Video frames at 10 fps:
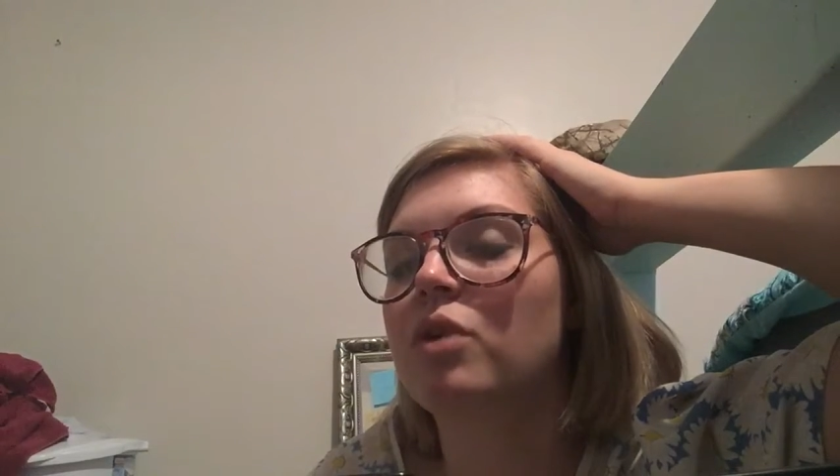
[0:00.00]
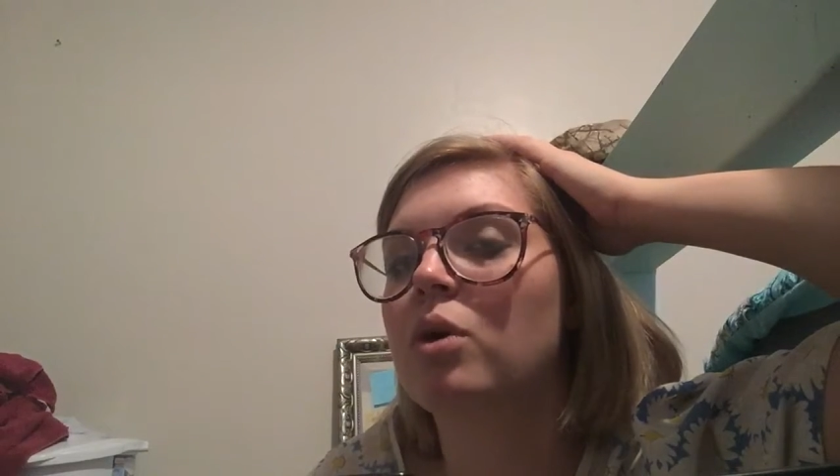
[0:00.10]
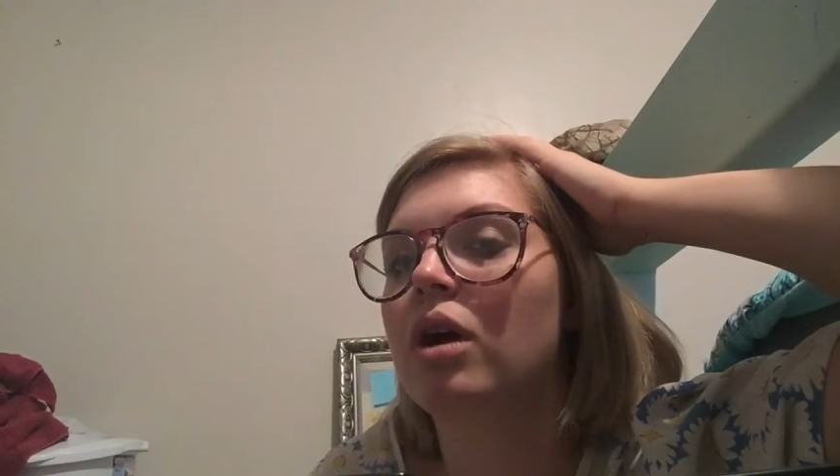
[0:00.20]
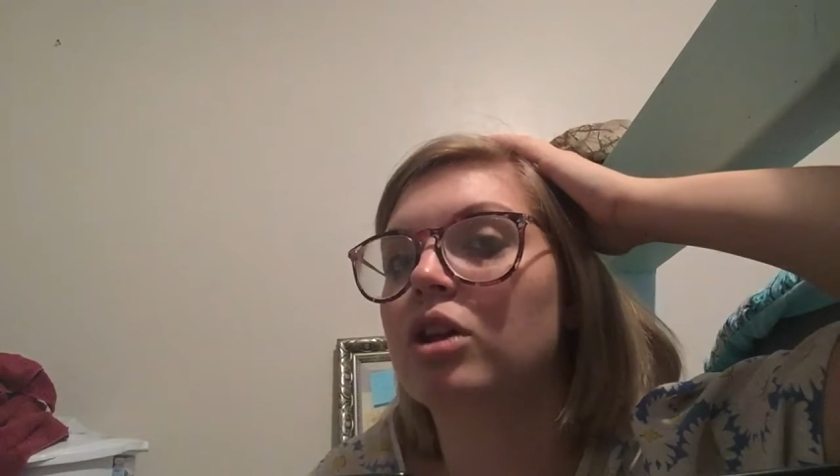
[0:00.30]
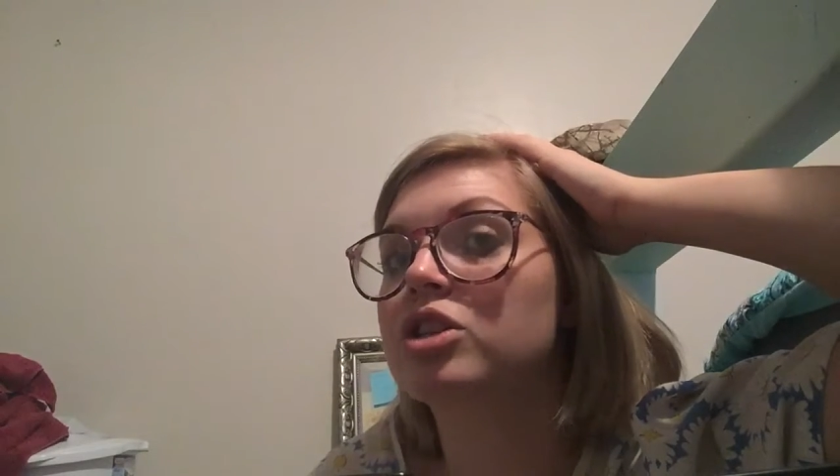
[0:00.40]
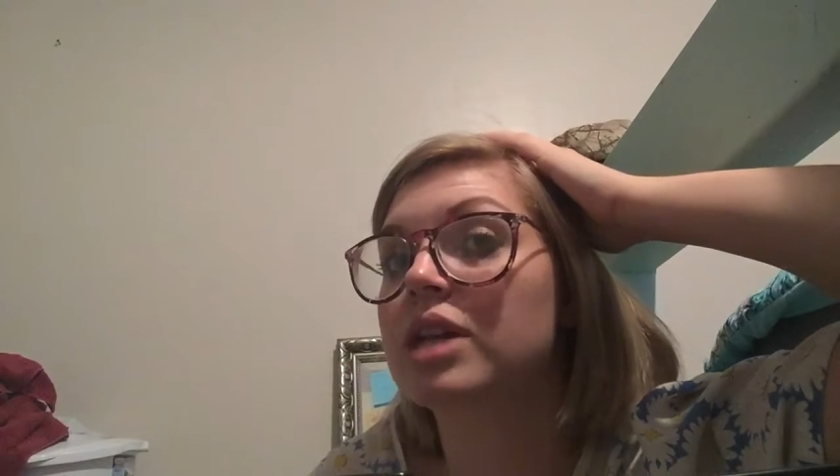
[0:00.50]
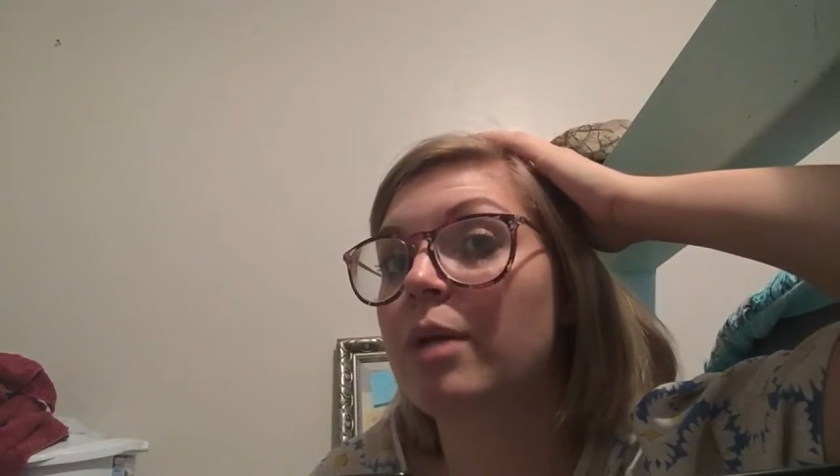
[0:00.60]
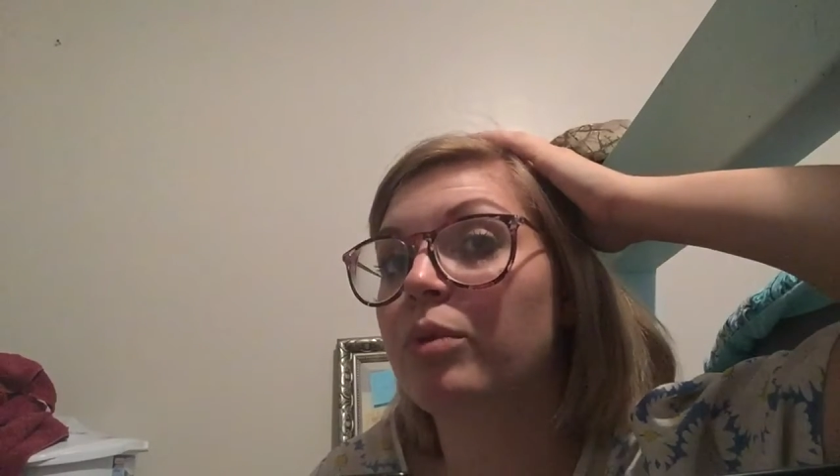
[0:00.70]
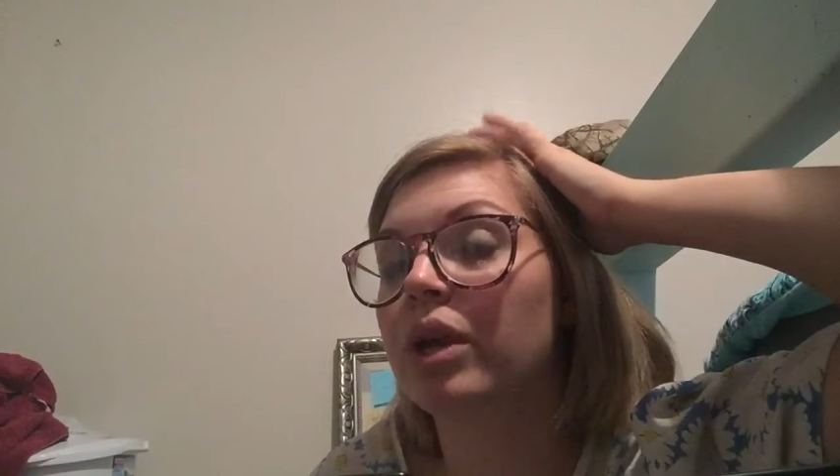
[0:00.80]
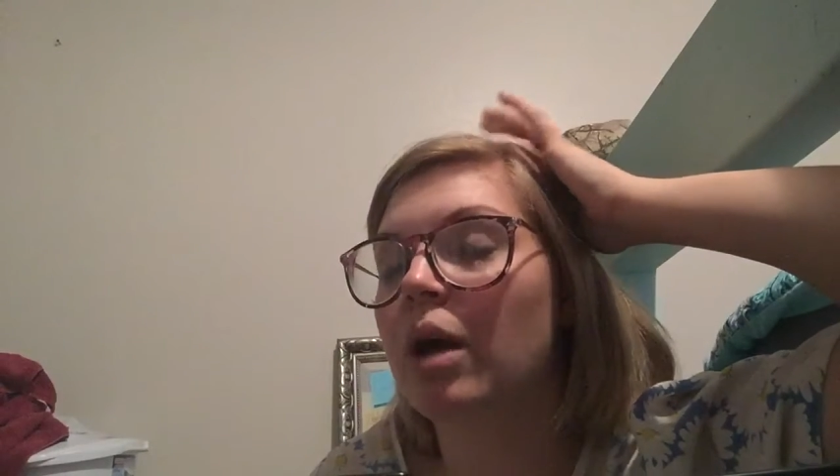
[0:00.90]
phone call or
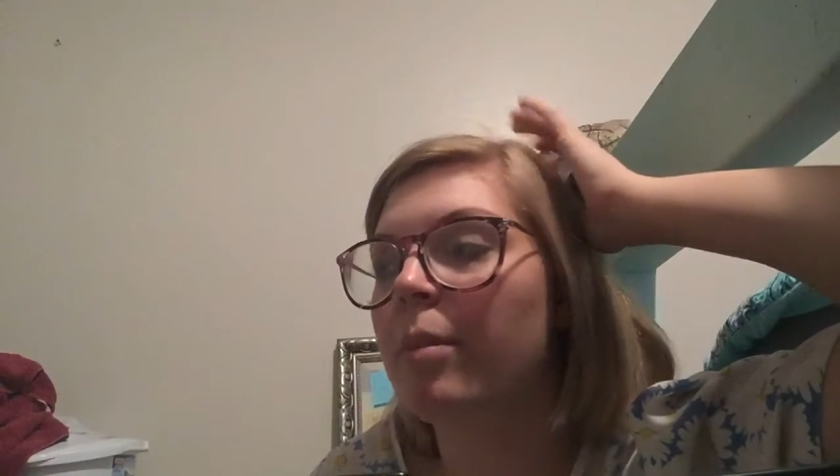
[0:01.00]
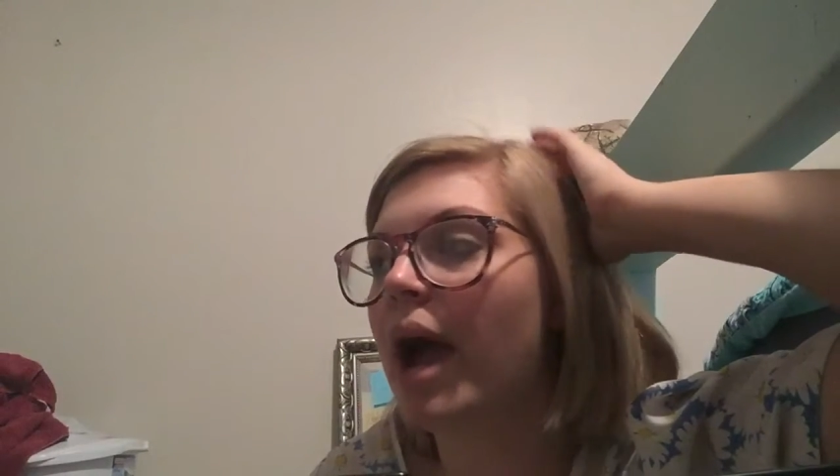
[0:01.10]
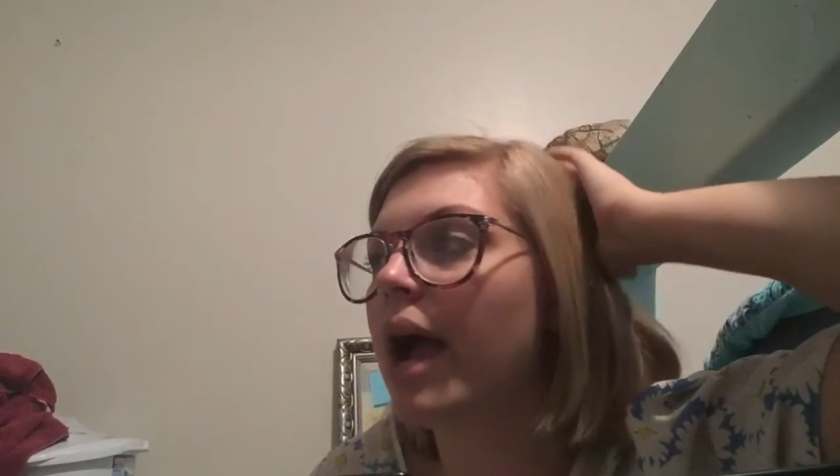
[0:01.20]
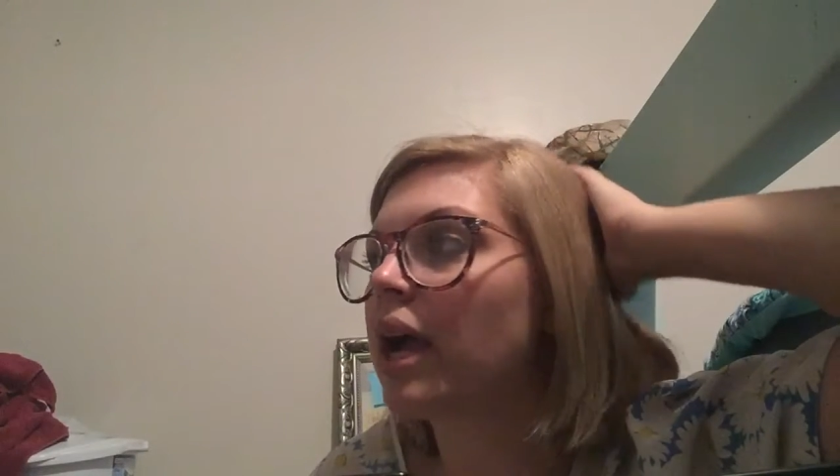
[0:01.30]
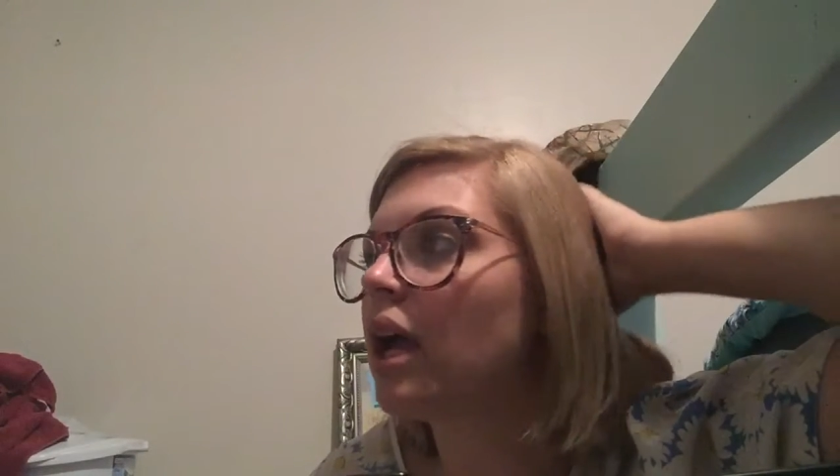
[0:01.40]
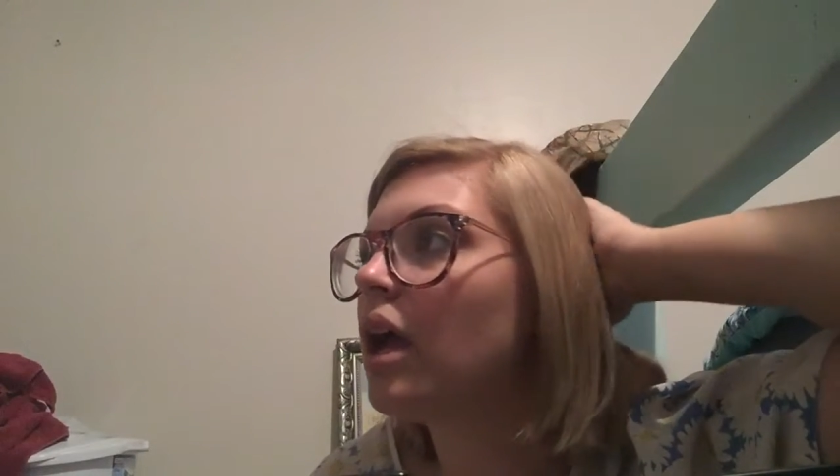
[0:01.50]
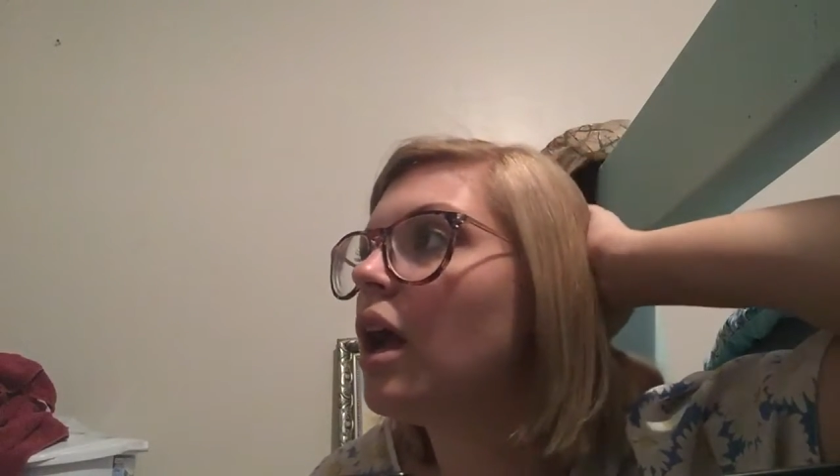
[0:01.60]
Skype when he got back.